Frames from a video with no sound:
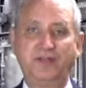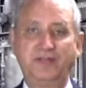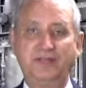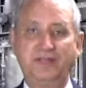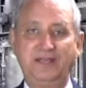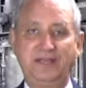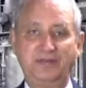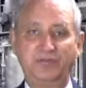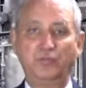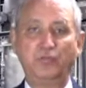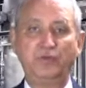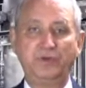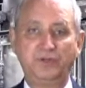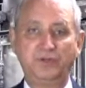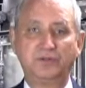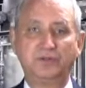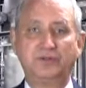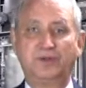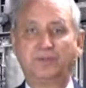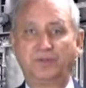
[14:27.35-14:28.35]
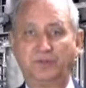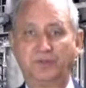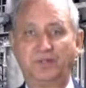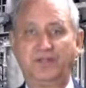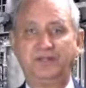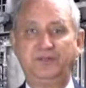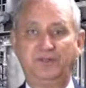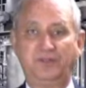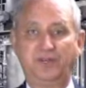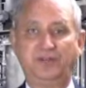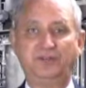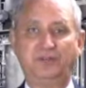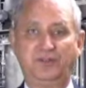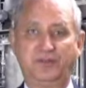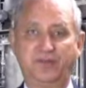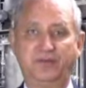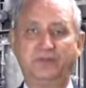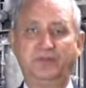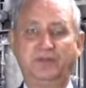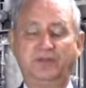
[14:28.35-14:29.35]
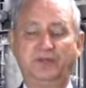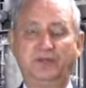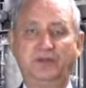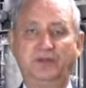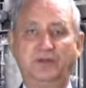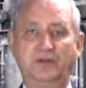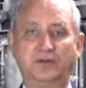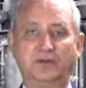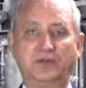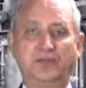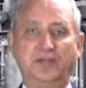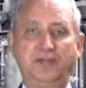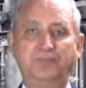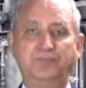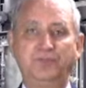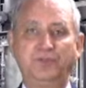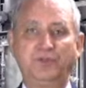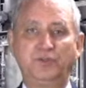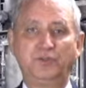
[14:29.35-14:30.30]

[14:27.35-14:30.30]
and they have real double-blind tests and everything, okay?